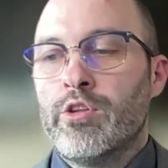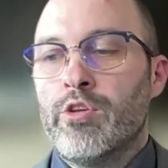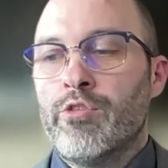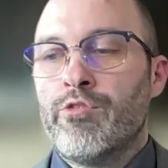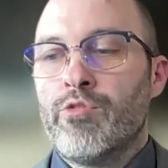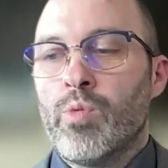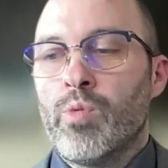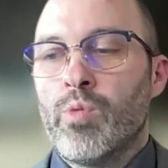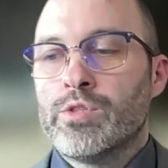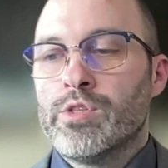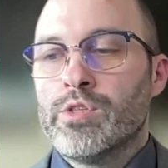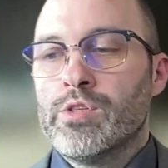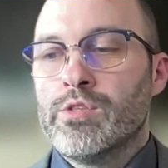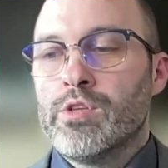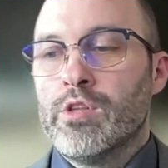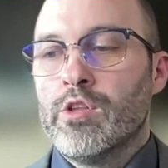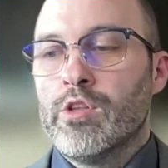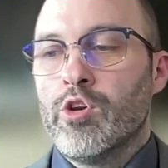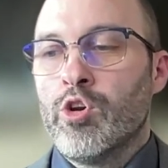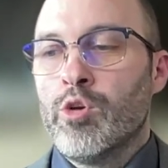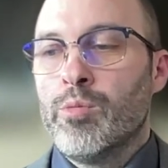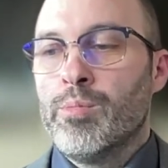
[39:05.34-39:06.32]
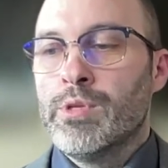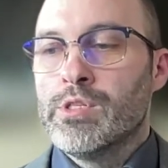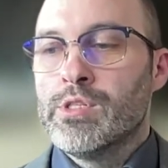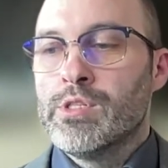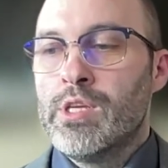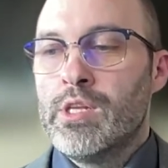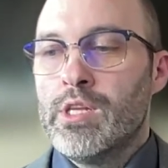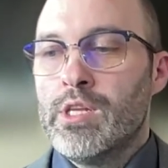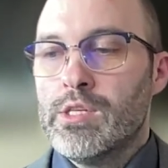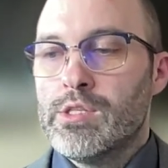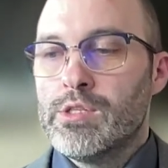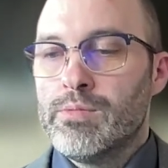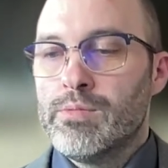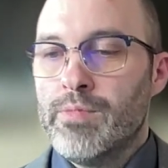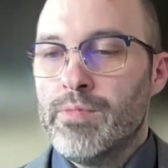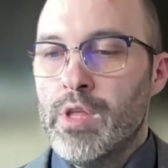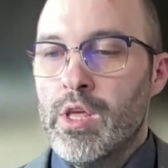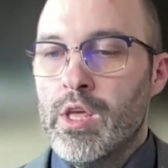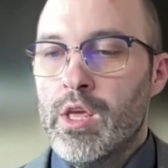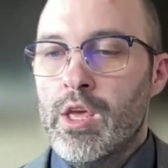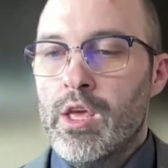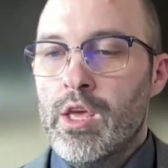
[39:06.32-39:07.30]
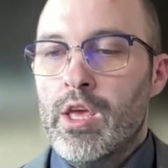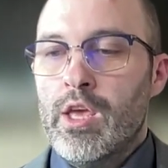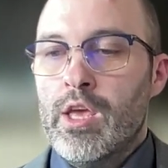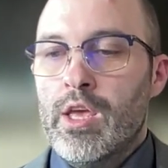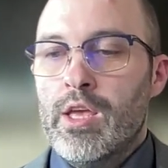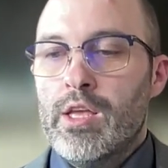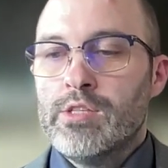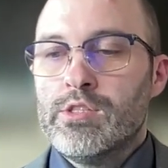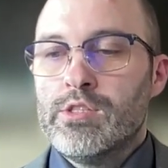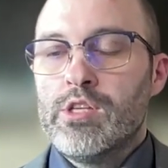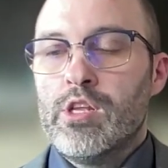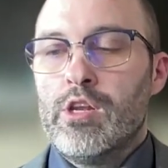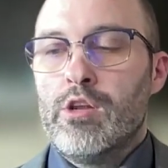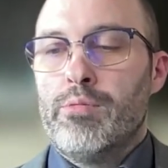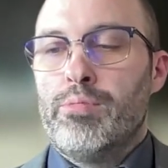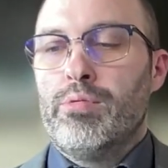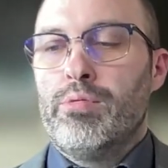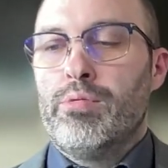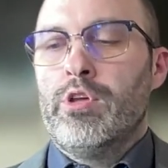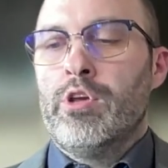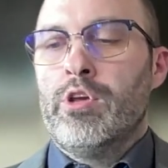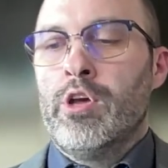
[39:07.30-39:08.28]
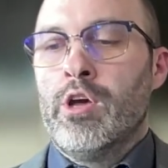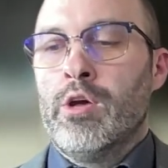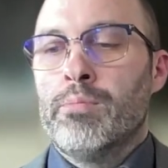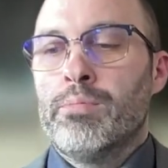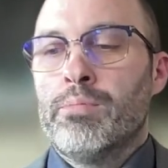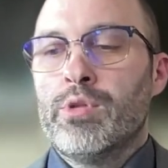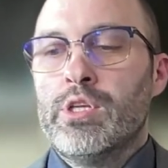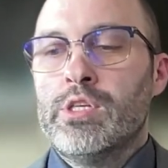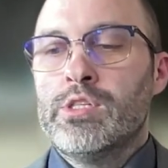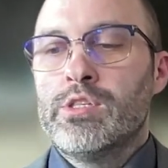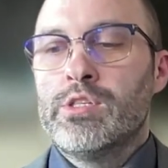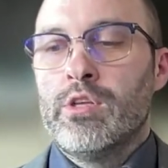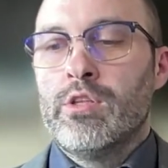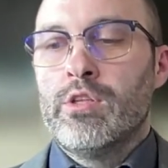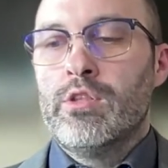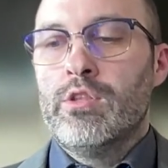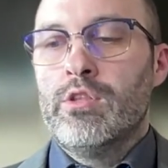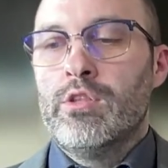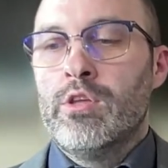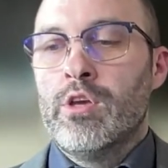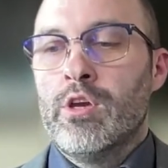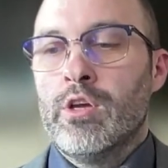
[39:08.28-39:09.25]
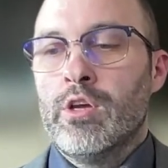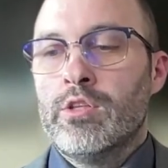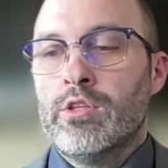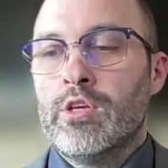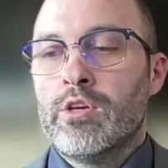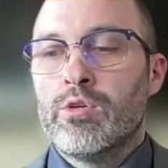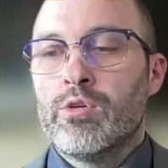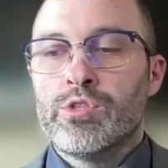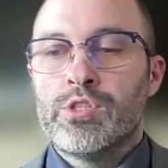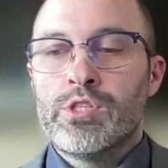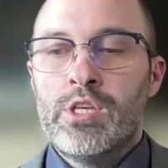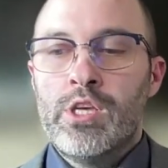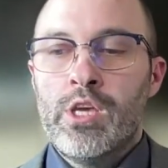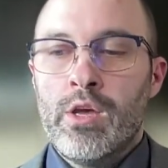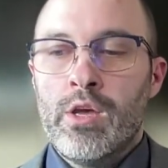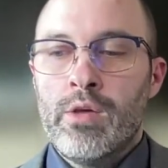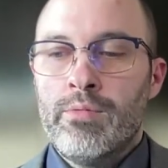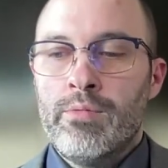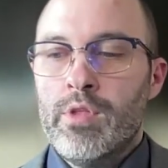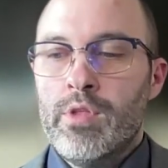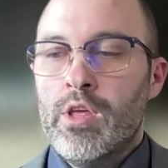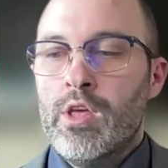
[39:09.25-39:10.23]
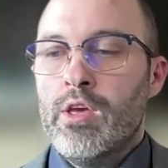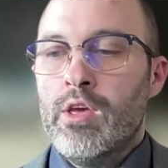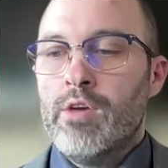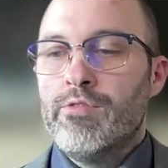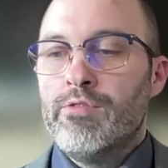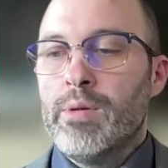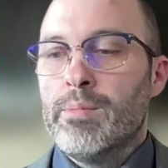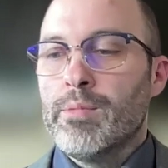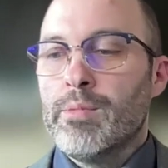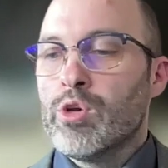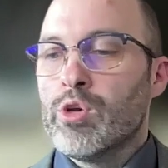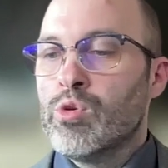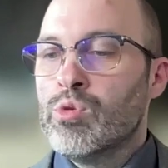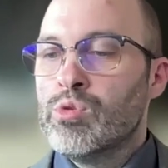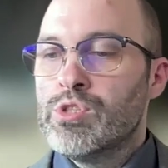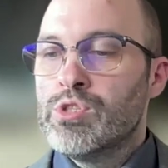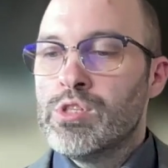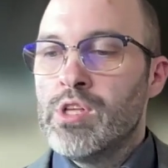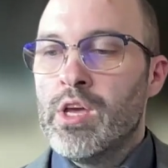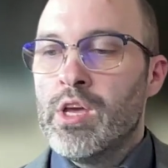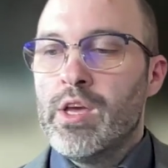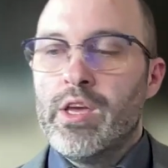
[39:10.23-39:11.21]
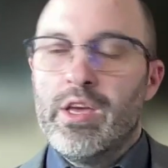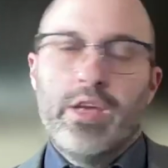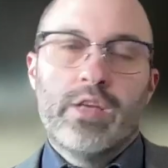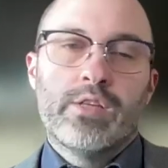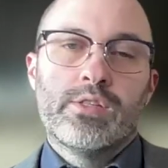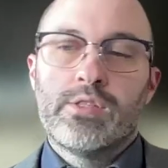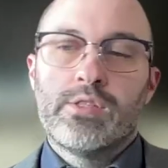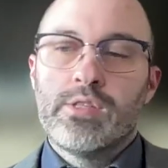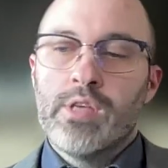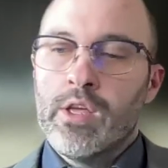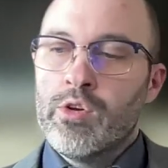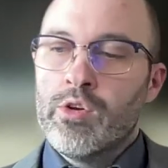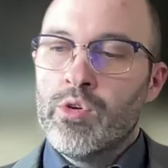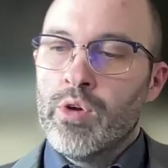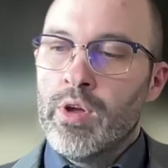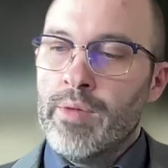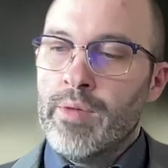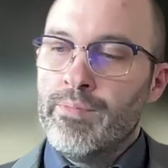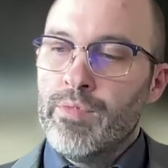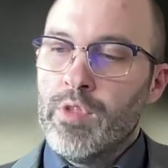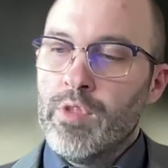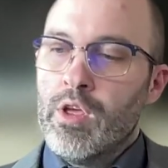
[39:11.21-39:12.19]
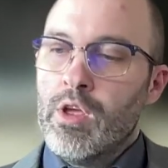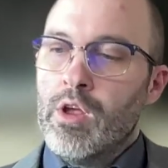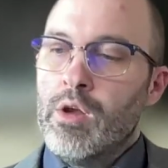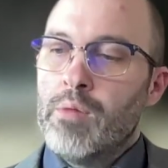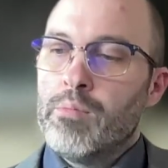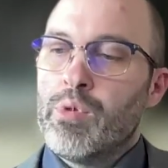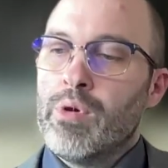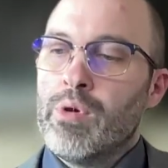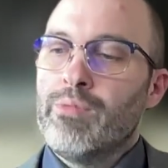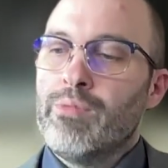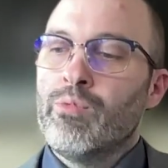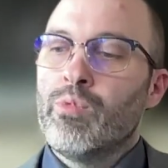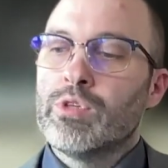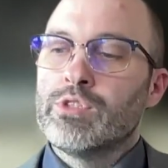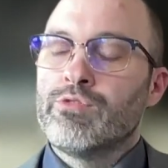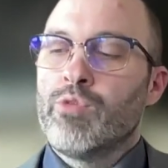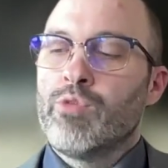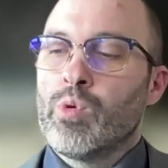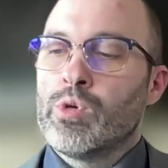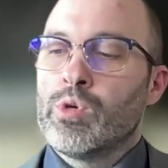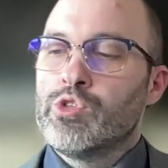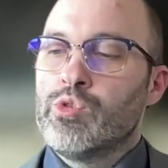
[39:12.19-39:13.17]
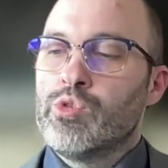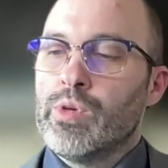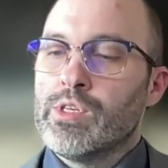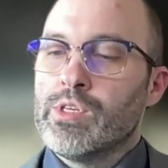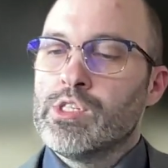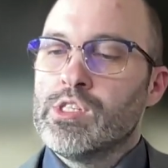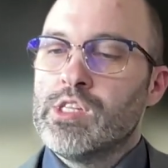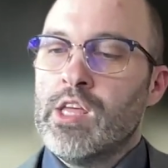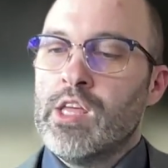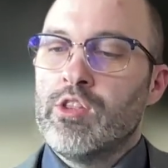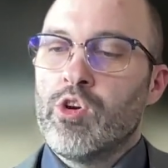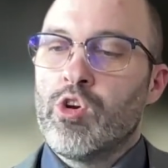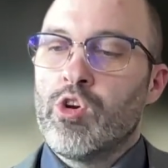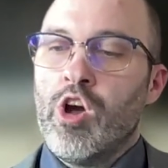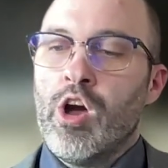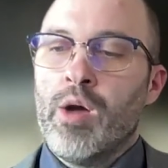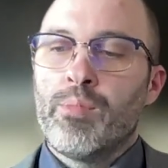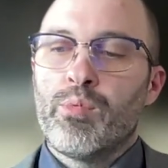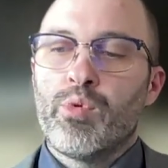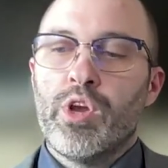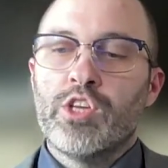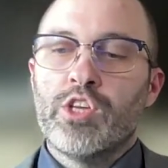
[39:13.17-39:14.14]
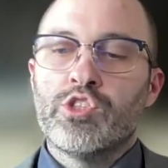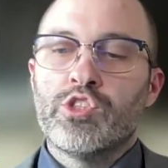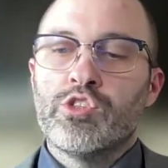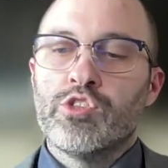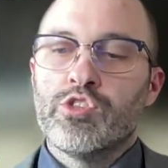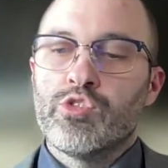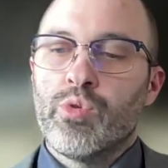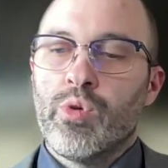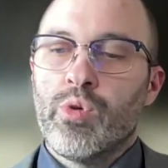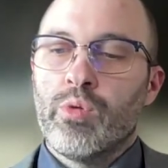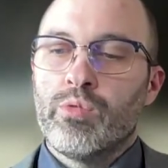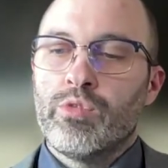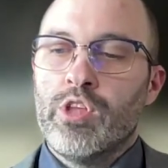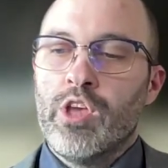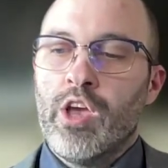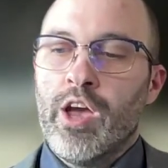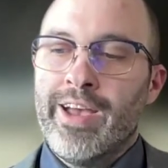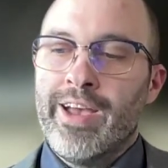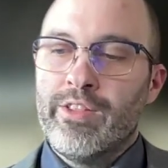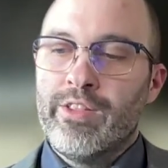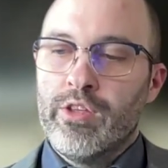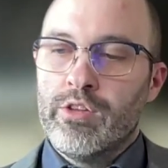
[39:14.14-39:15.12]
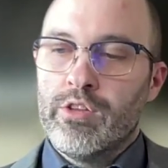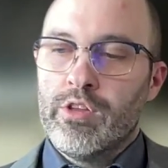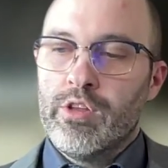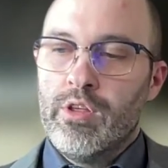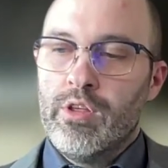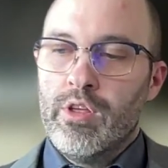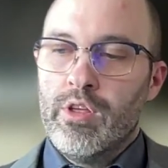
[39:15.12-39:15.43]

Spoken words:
their forces in the urban cities. Instead of policing Nicosia, Famagusta, etc., Britain was forced to extend their operations throughout the island.